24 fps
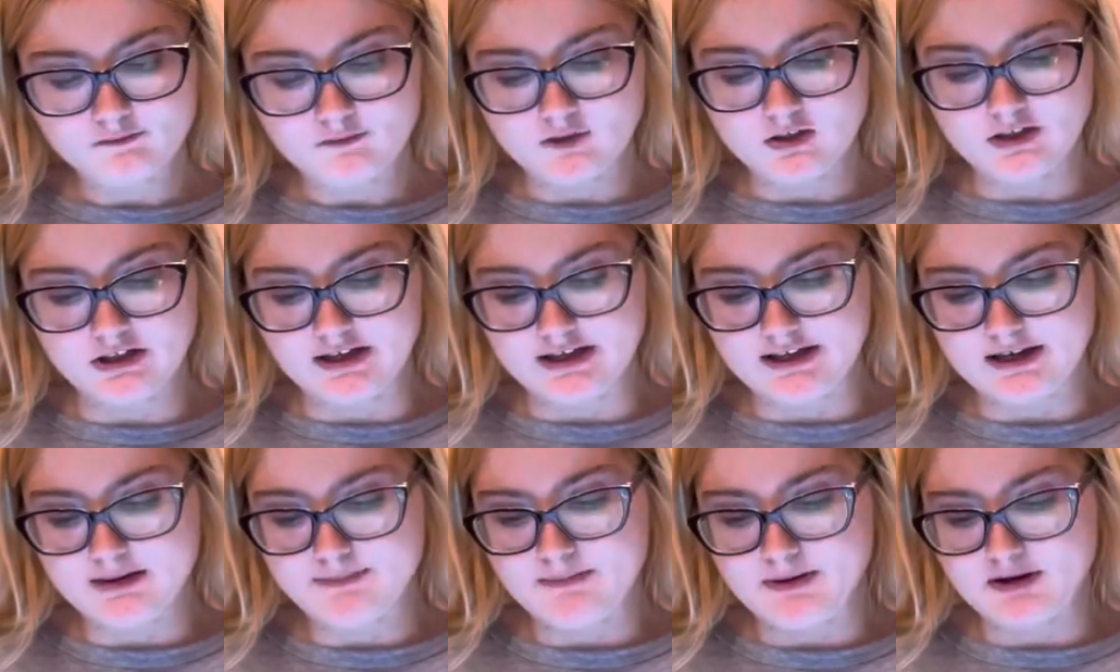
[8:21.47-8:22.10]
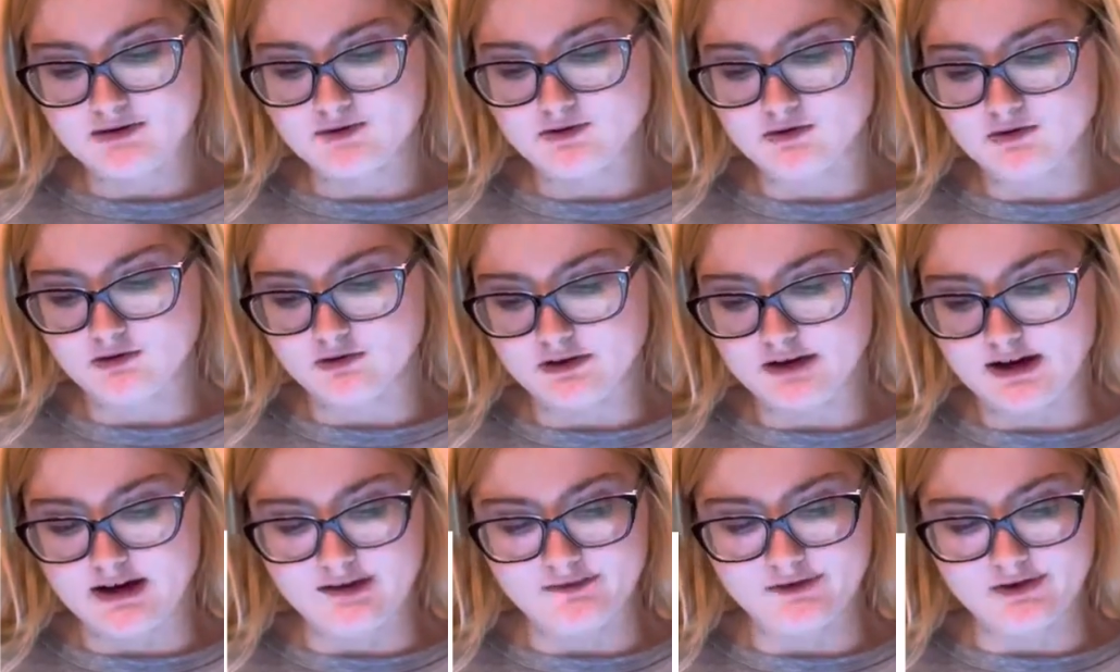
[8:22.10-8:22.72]
Hey, get better soon,
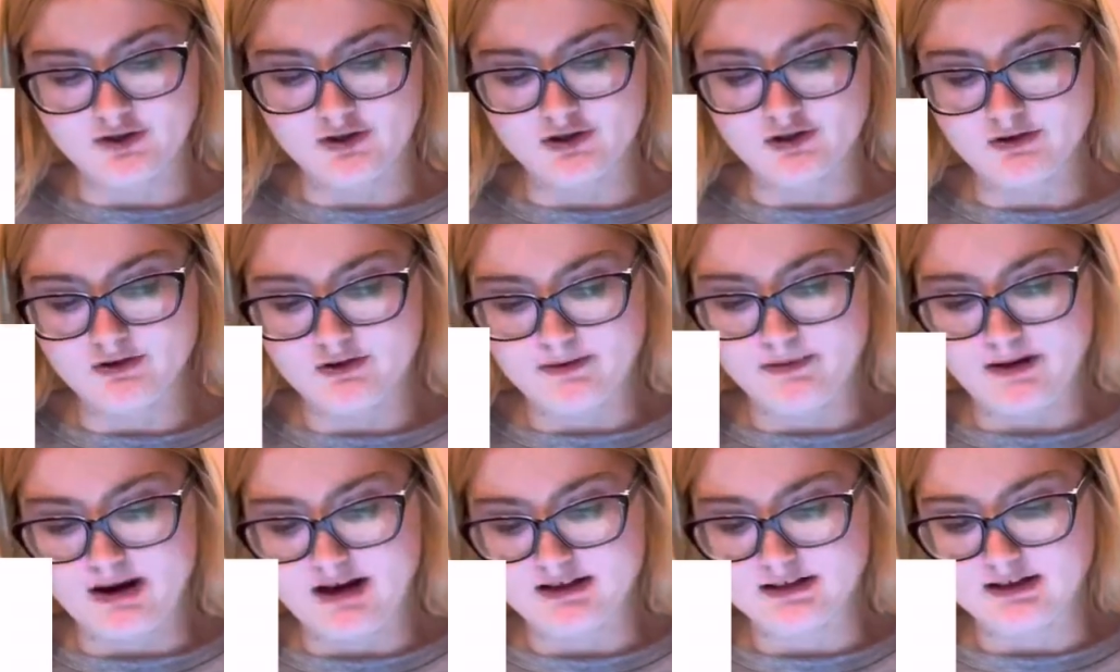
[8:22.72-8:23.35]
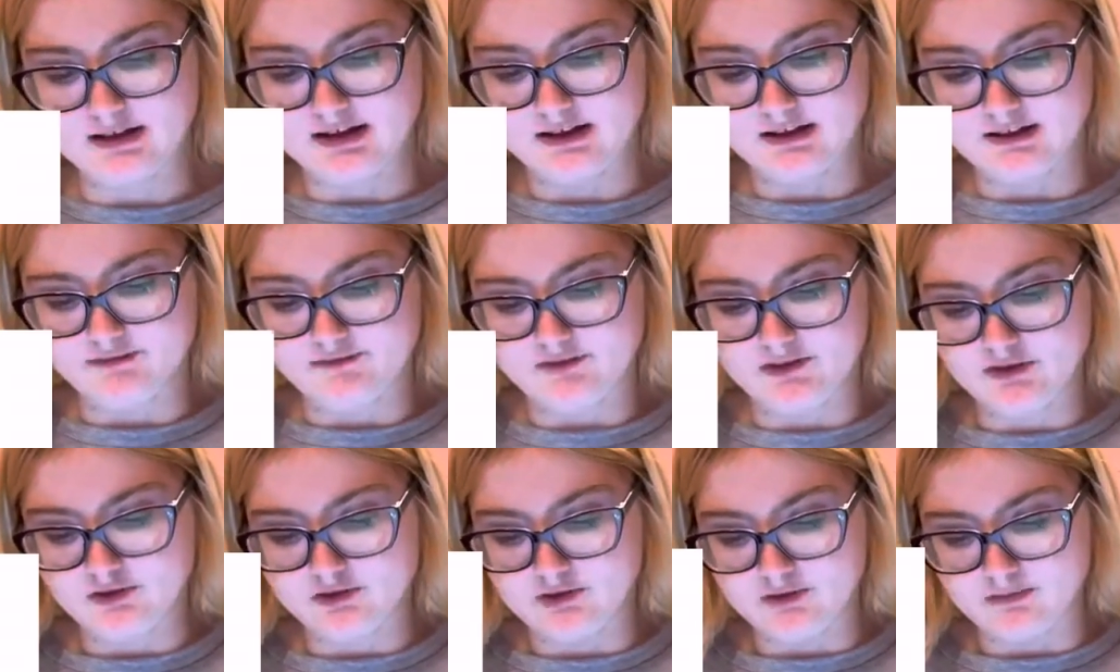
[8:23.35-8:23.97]
okay? I wish you the best. I love
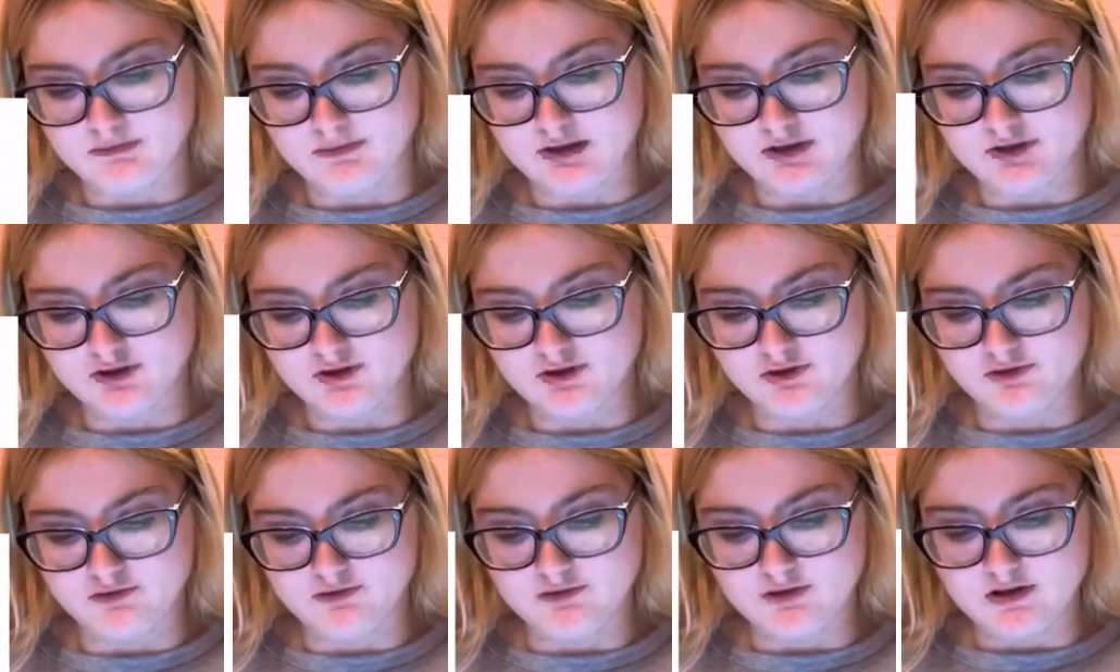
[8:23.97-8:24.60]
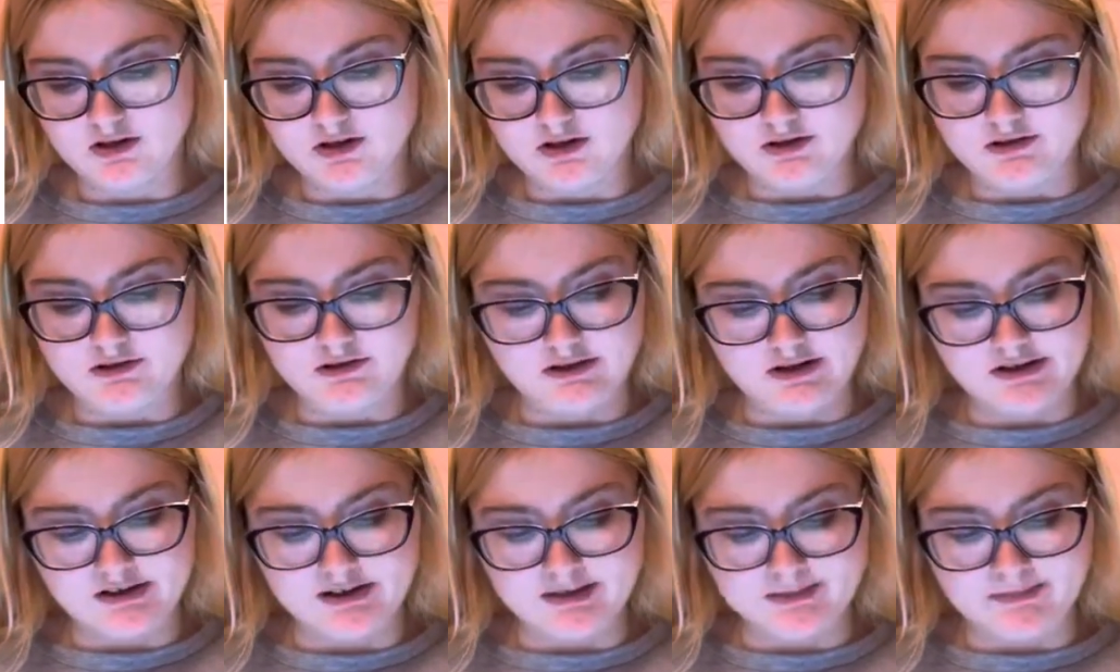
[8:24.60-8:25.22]
you so much. You
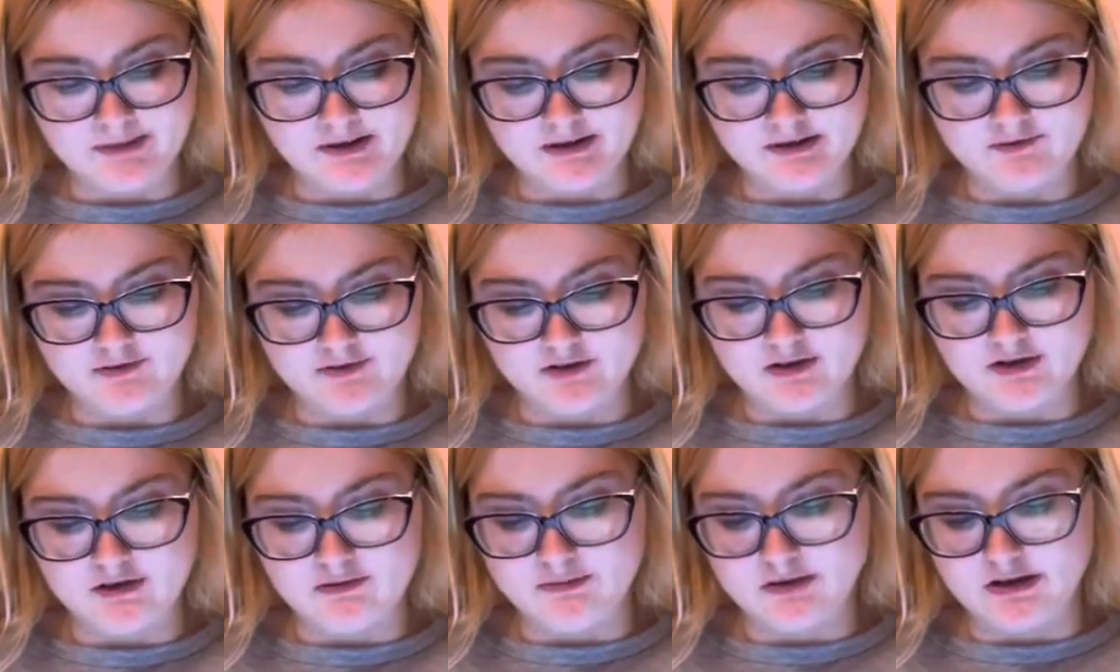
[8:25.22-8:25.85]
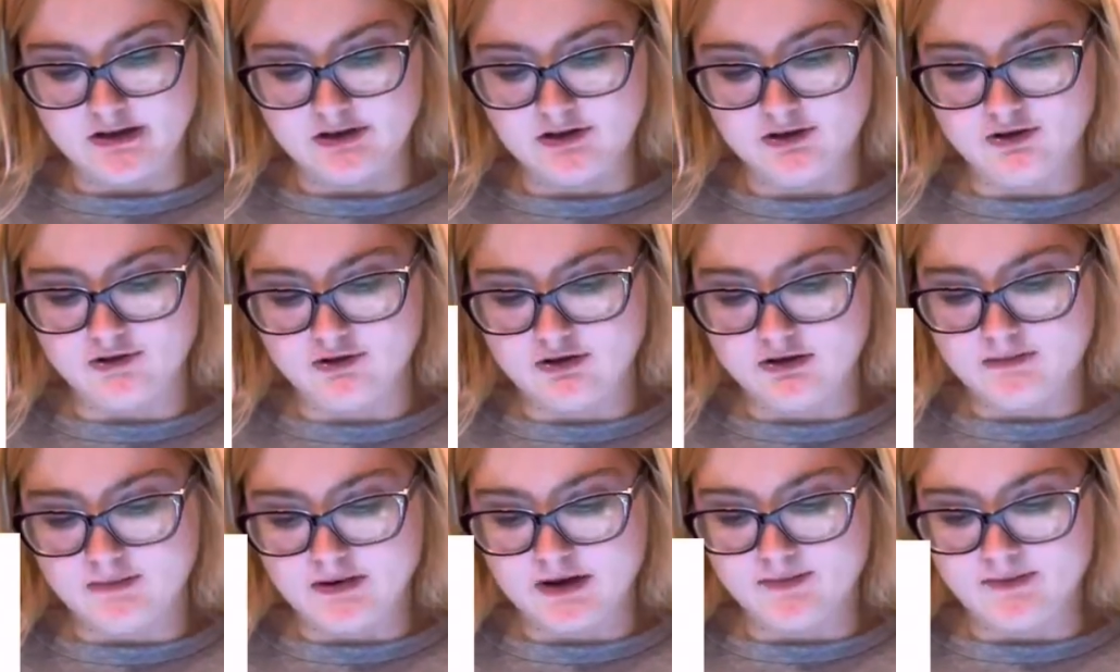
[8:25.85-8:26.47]
like your best friend to me, and you
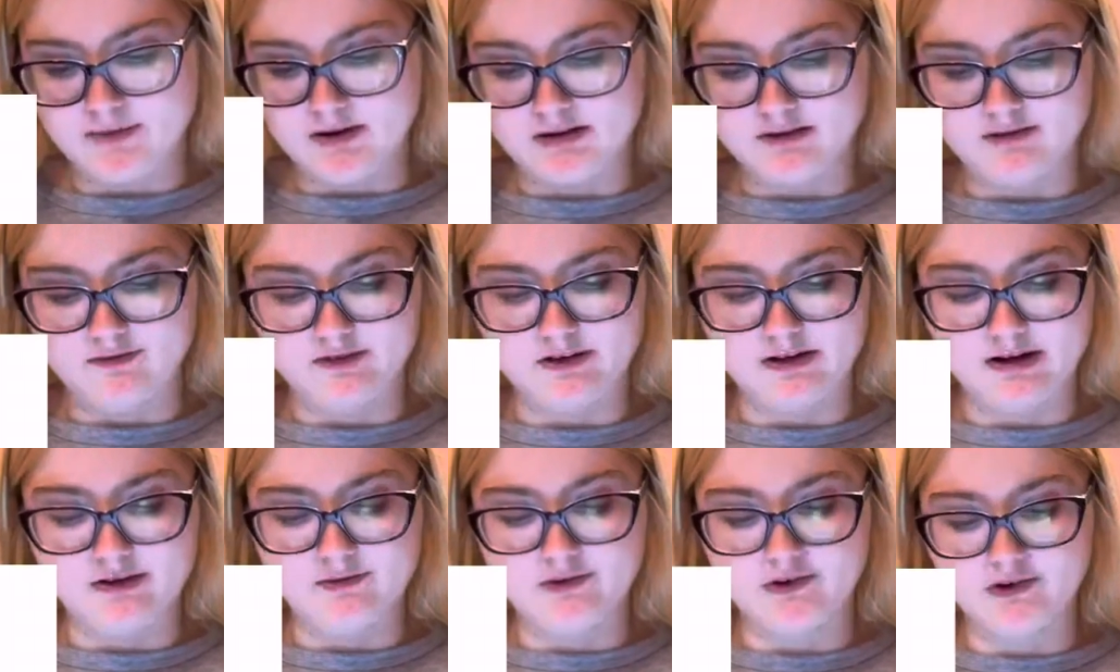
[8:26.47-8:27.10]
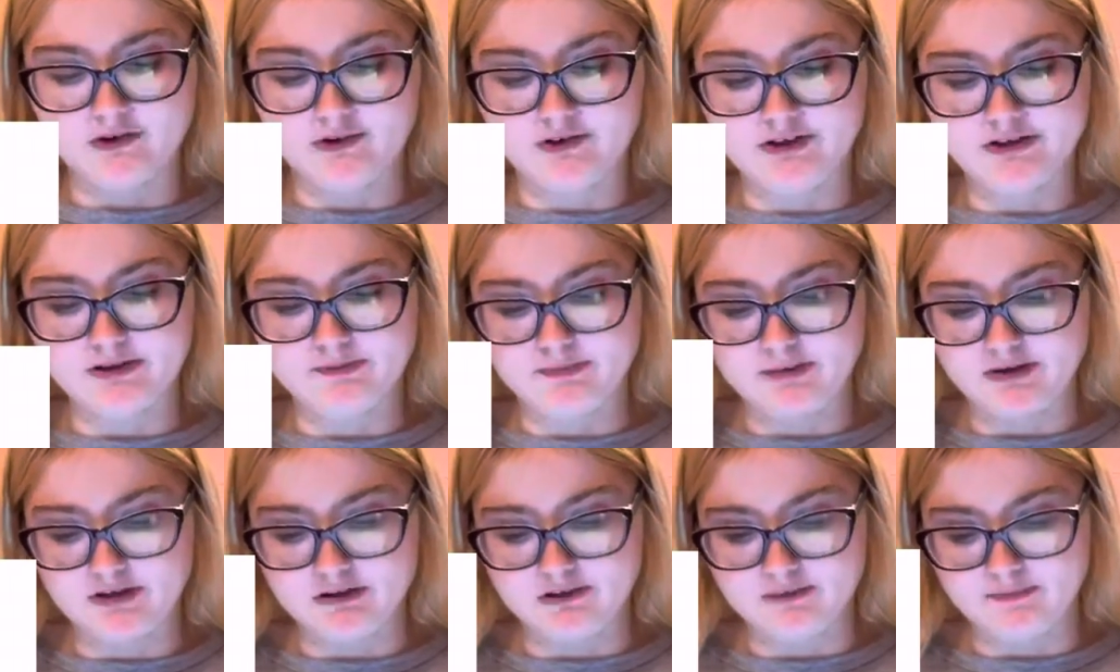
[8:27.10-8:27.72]
are my best friend. I will always
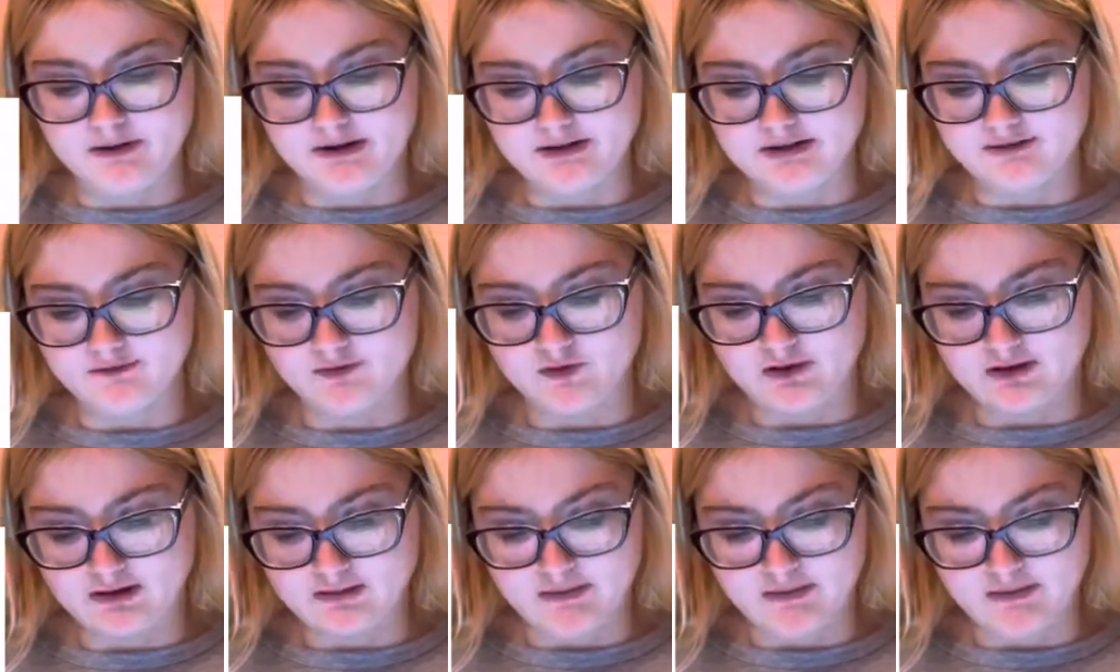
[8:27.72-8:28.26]
be your best friend.